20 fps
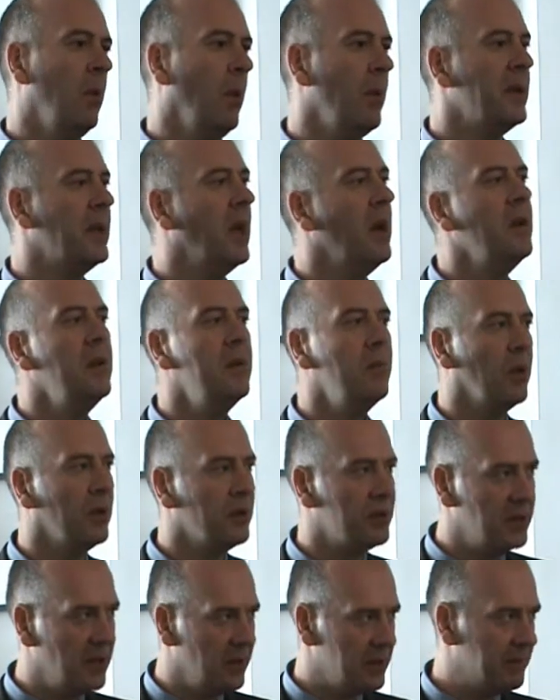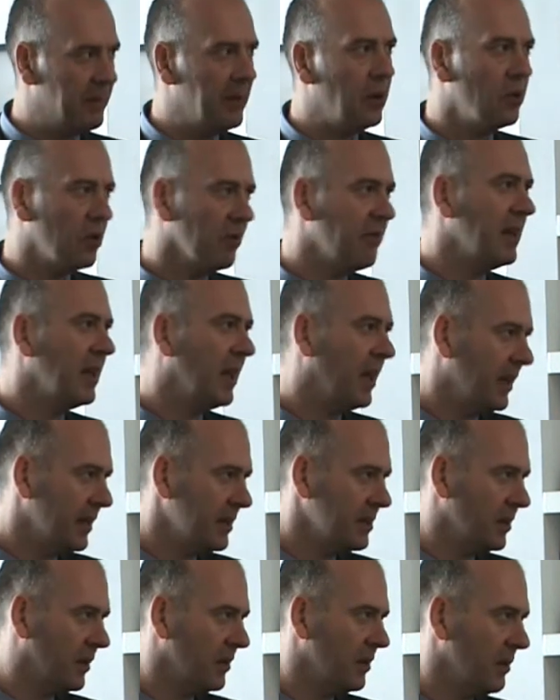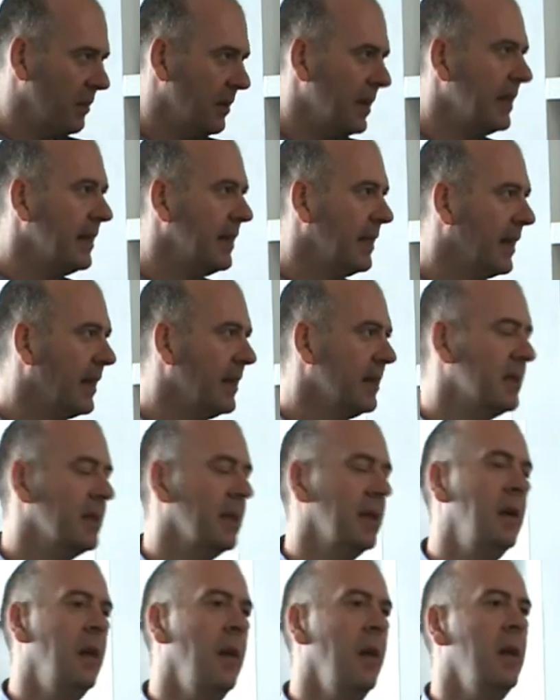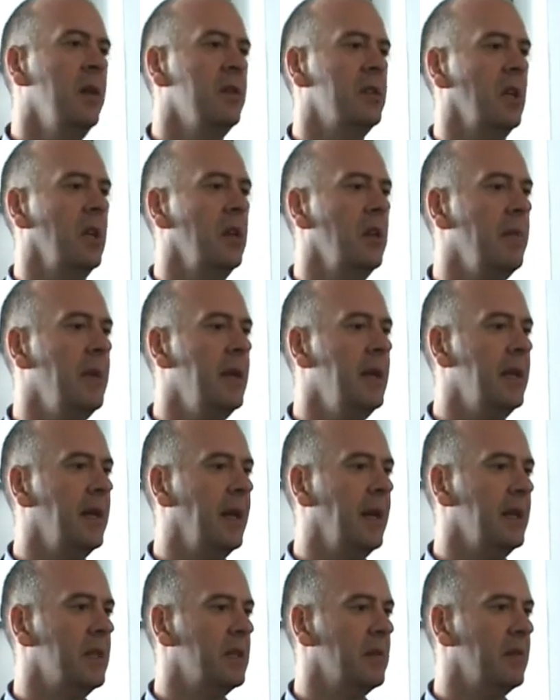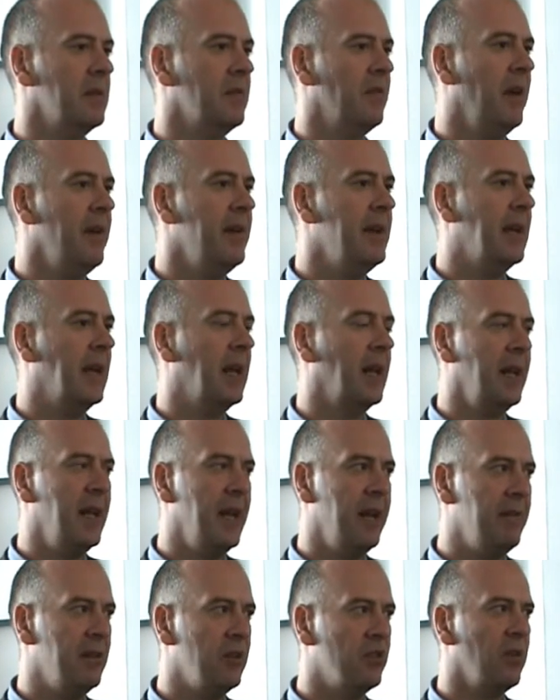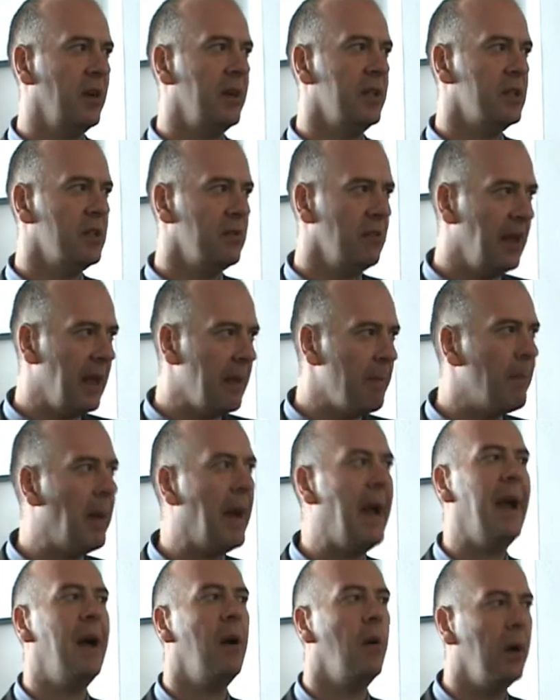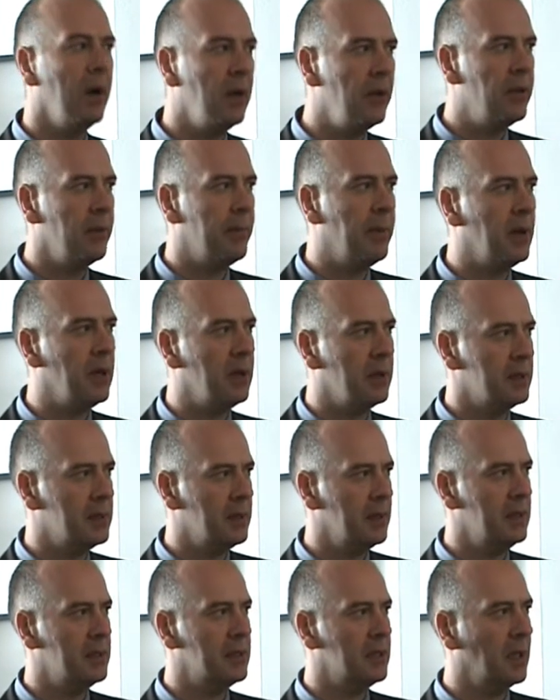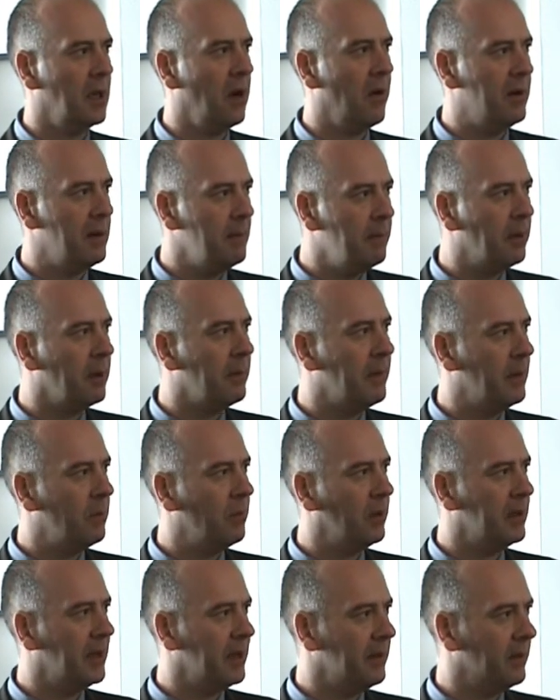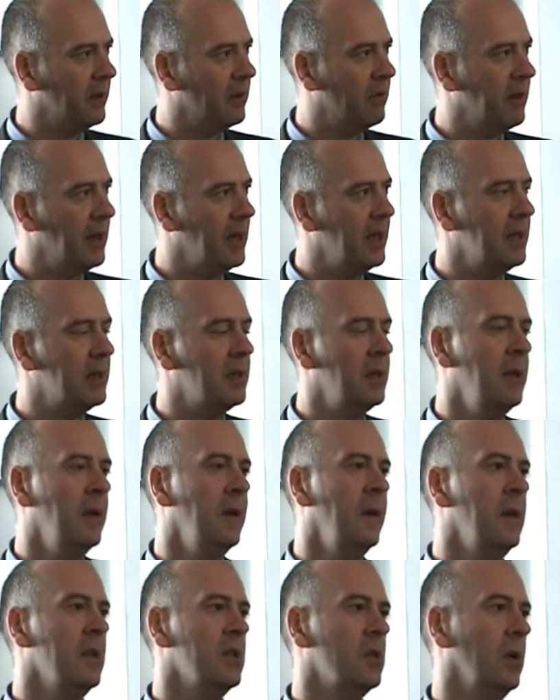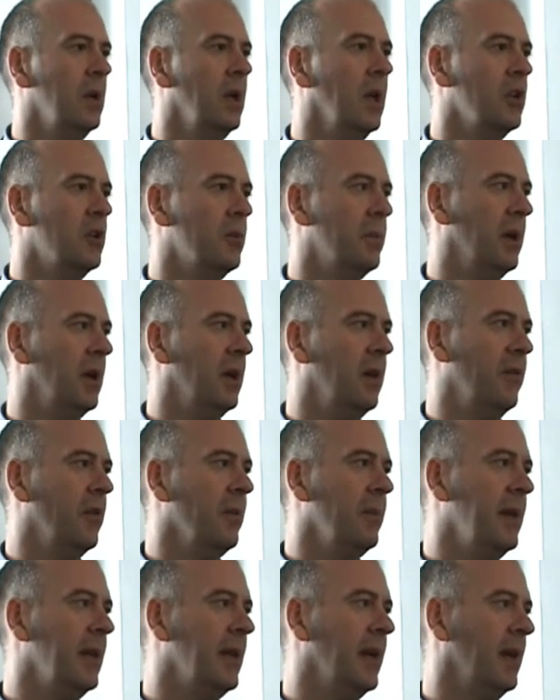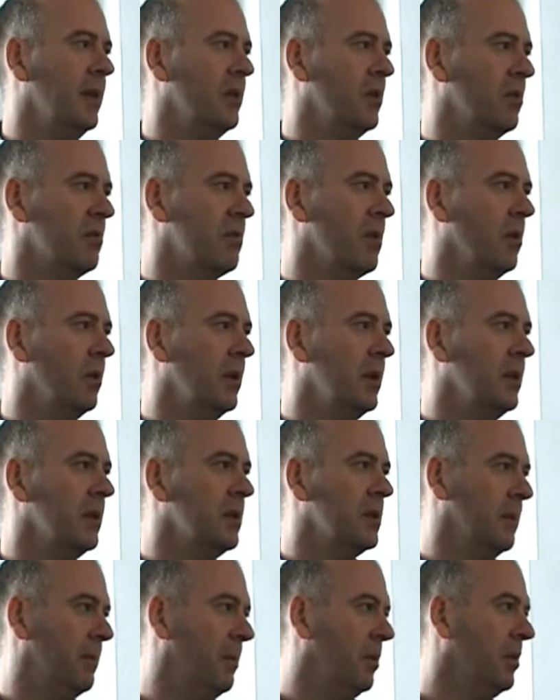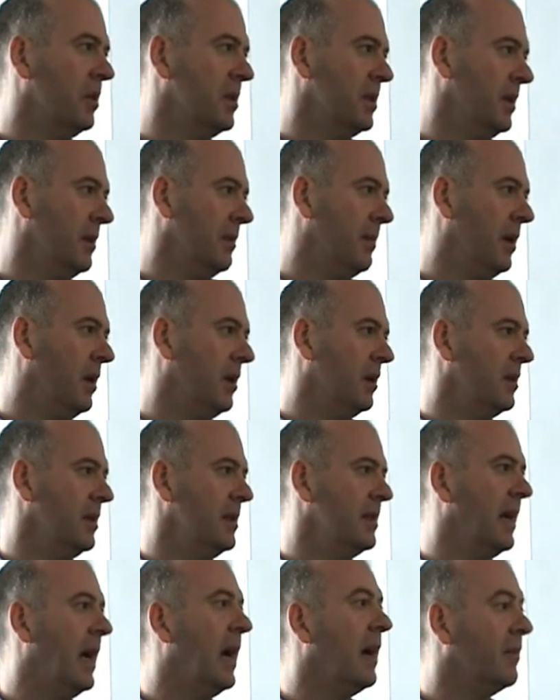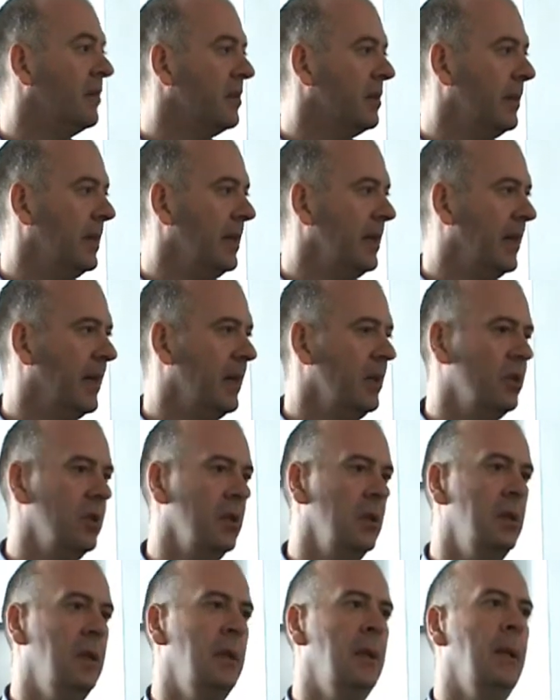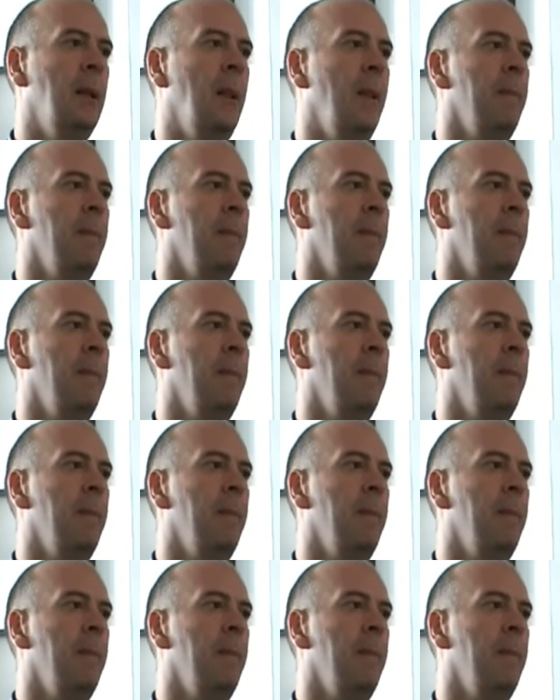What we don't want to do is build a reliance on the mediator. So the mediator is very clear in trying to empower the parties to go and implement what they've agreed. So a large part of the mediator's role in supporting parties after mediation